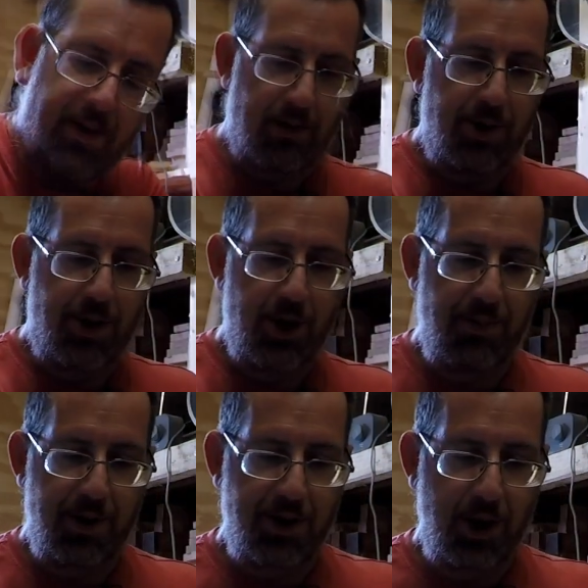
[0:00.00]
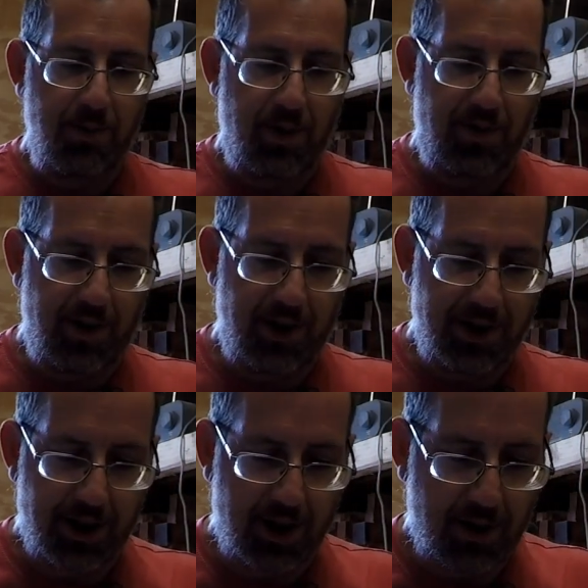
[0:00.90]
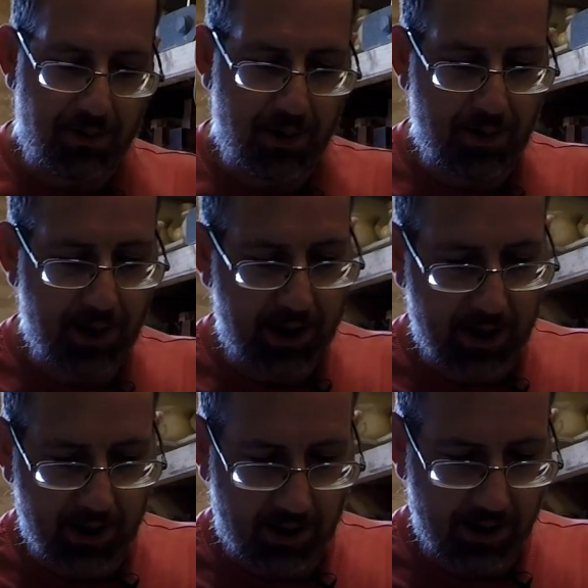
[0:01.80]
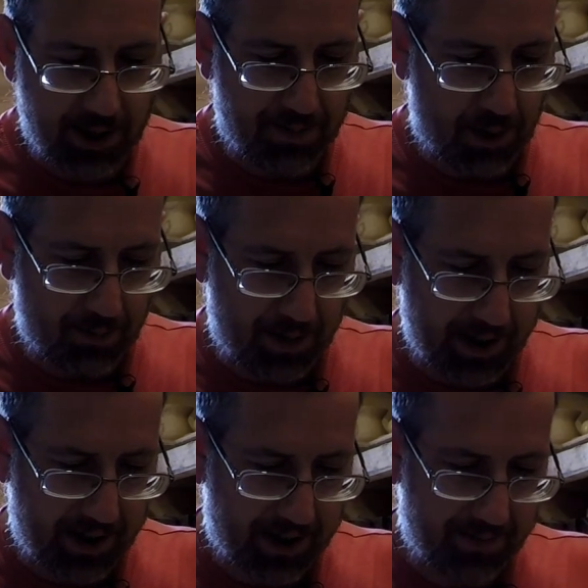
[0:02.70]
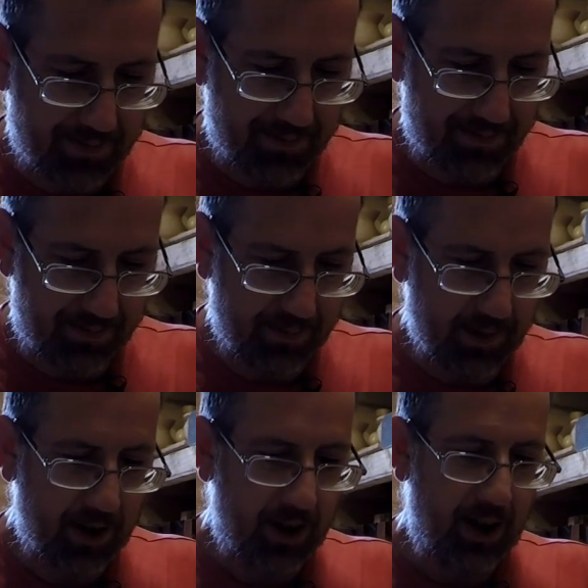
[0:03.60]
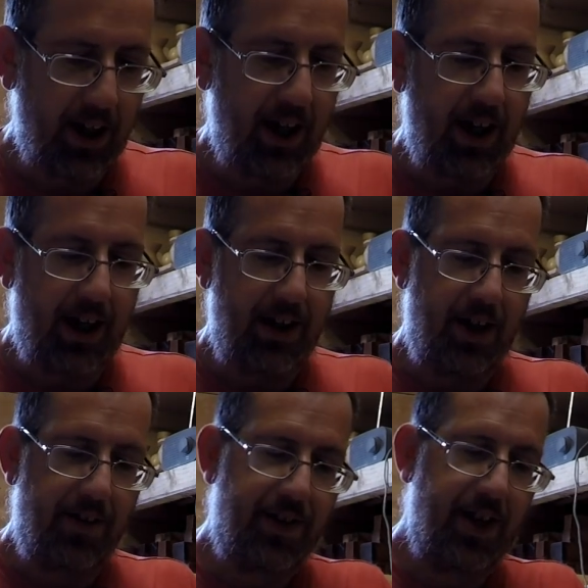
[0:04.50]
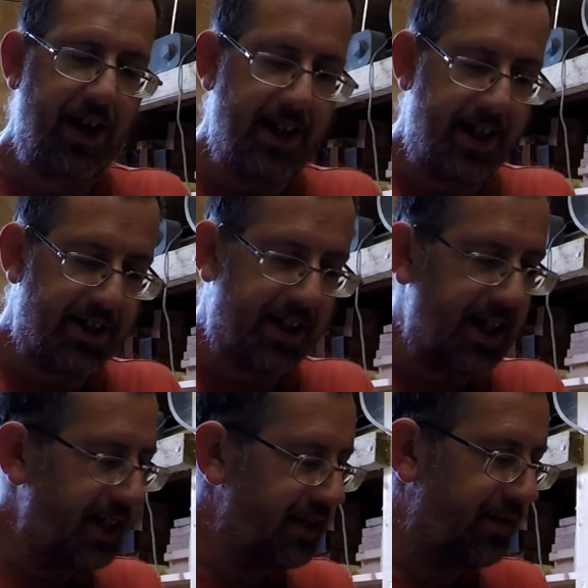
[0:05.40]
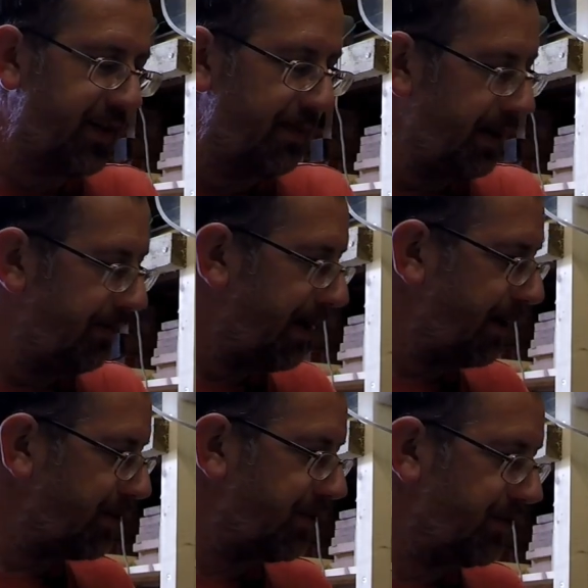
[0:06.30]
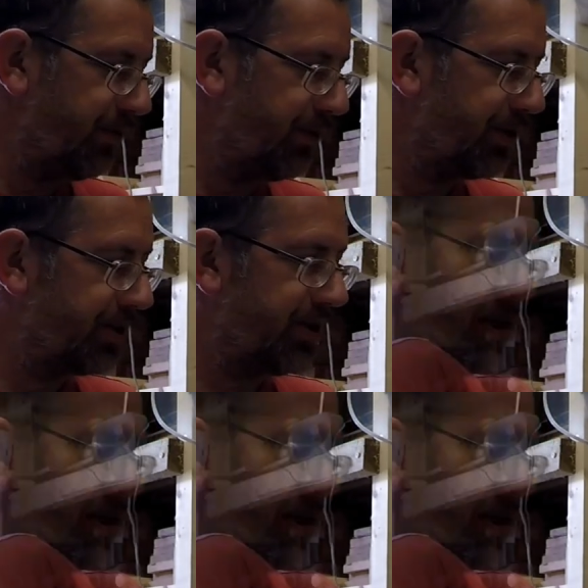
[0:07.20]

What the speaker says: I will chop the snipe off first properly on this bottom piece, and then after that it's a case of flipping backwards and forwards.